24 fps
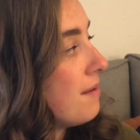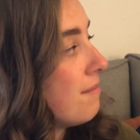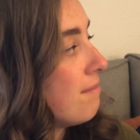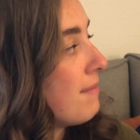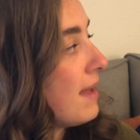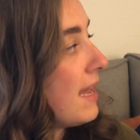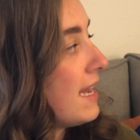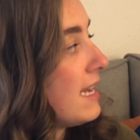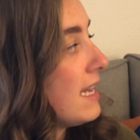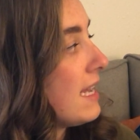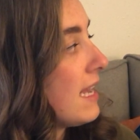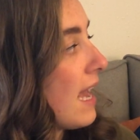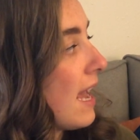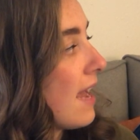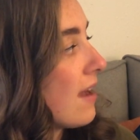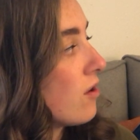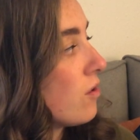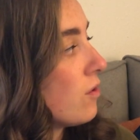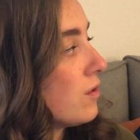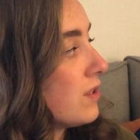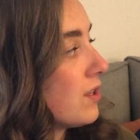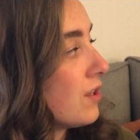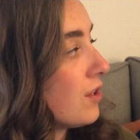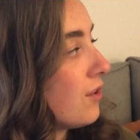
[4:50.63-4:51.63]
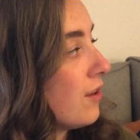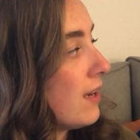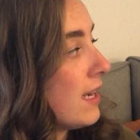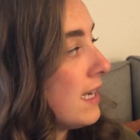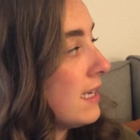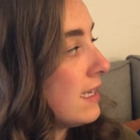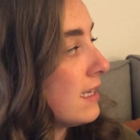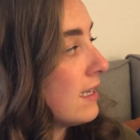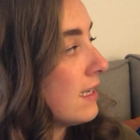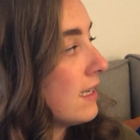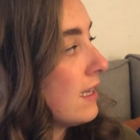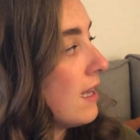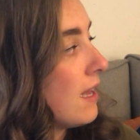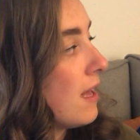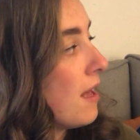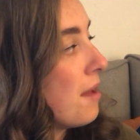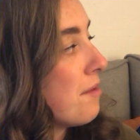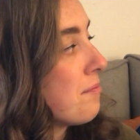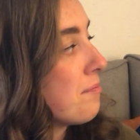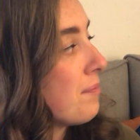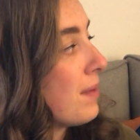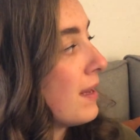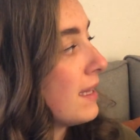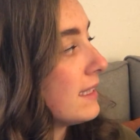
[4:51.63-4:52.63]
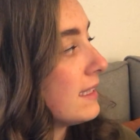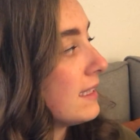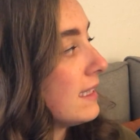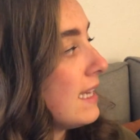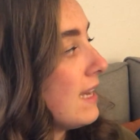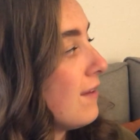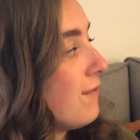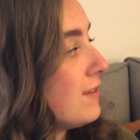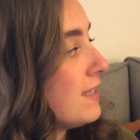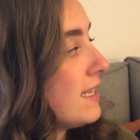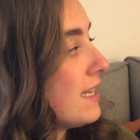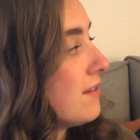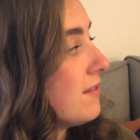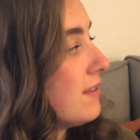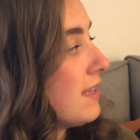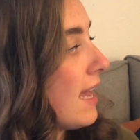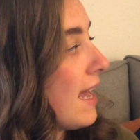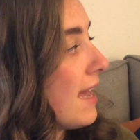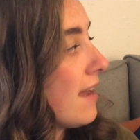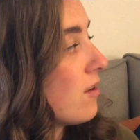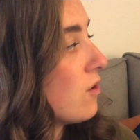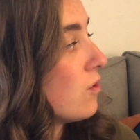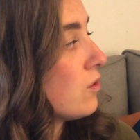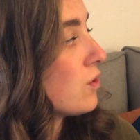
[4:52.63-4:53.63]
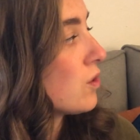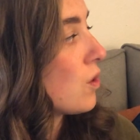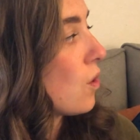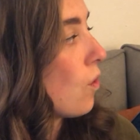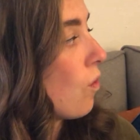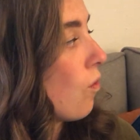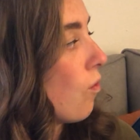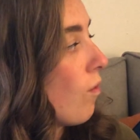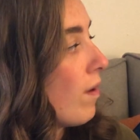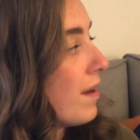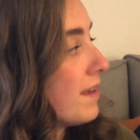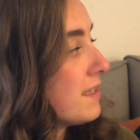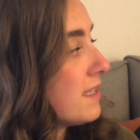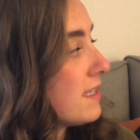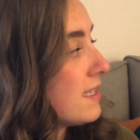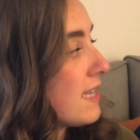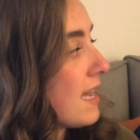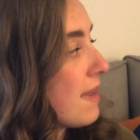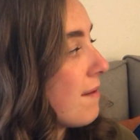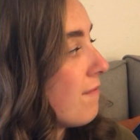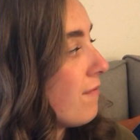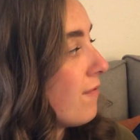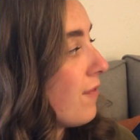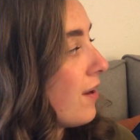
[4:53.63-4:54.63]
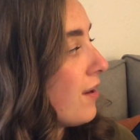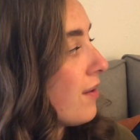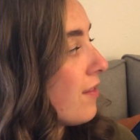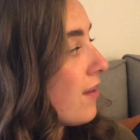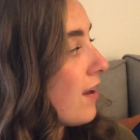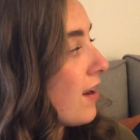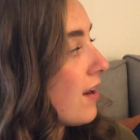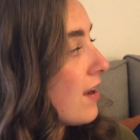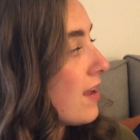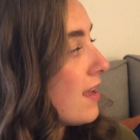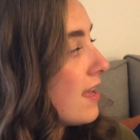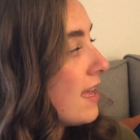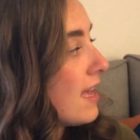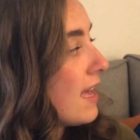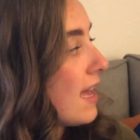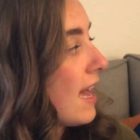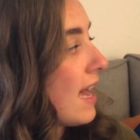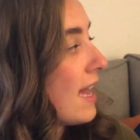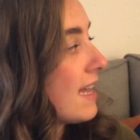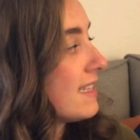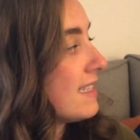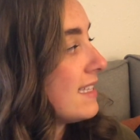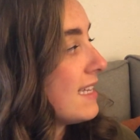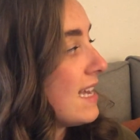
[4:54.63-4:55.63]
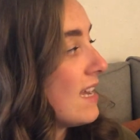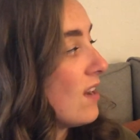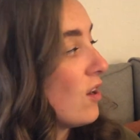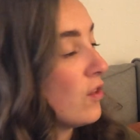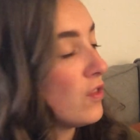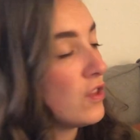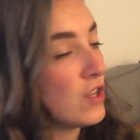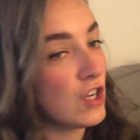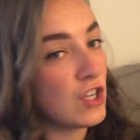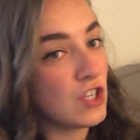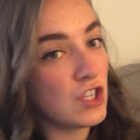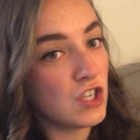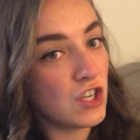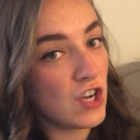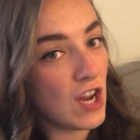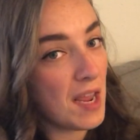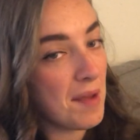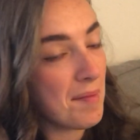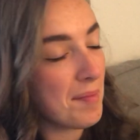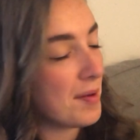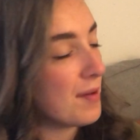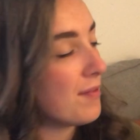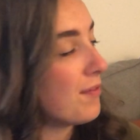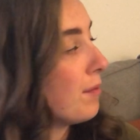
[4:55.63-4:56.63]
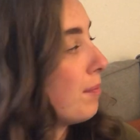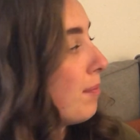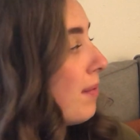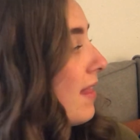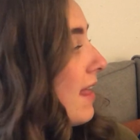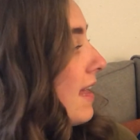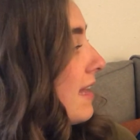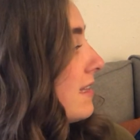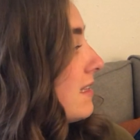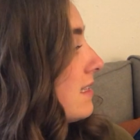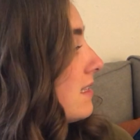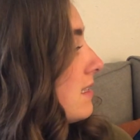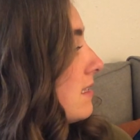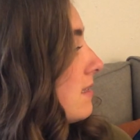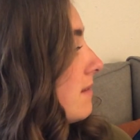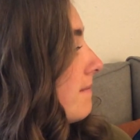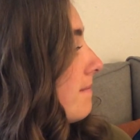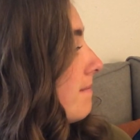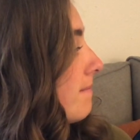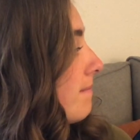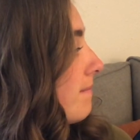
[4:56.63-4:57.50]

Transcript: Many geckos are green, but leaf-tailed geckos go one step further and take on the shape of a plant.